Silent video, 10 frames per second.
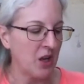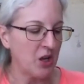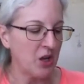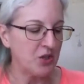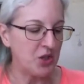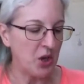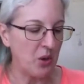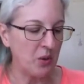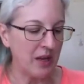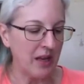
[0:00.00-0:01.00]

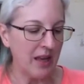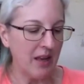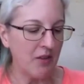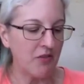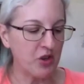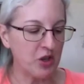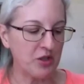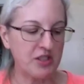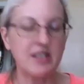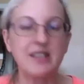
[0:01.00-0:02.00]
So,
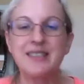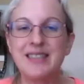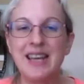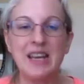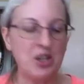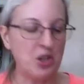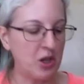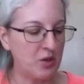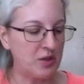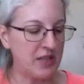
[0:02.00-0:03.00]
first, Satan
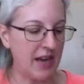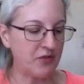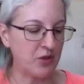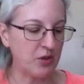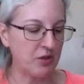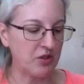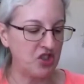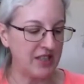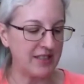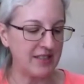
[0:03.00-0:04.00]
goes after
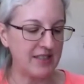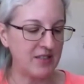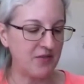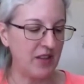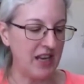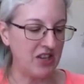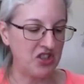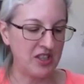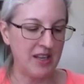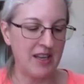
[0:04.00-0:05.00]
Jesus'
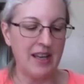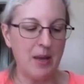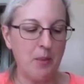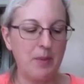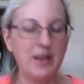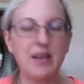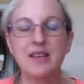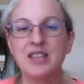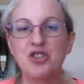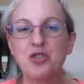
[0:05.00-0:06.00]
flesh because
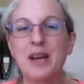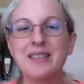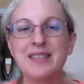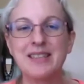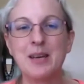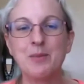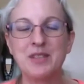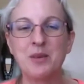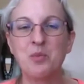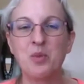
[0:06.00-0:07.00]
he tries to tempt
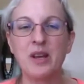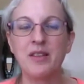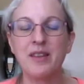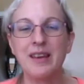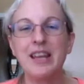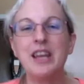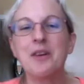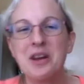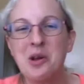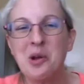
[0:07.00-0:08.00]
him with, Here,
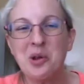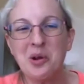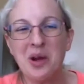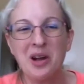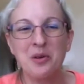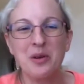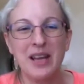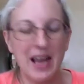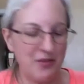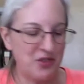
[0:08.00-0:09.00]
I know you're hungry,
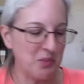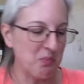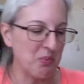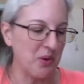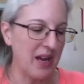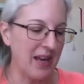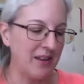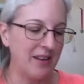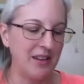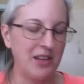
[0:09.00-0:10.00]
have some bread,
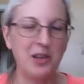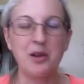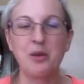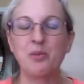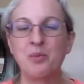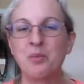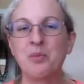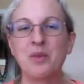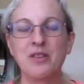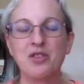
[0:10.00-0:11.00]
you know,
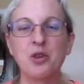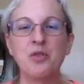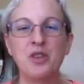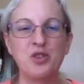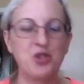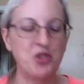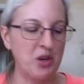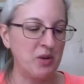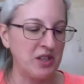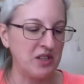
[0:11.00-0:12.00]
turn this
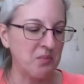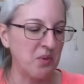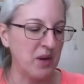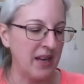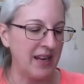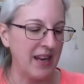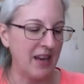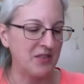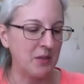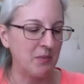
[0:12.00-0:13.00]
stone into bread and
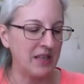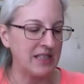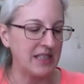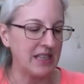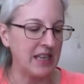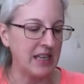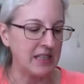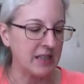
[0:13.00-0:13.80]
have something to eat.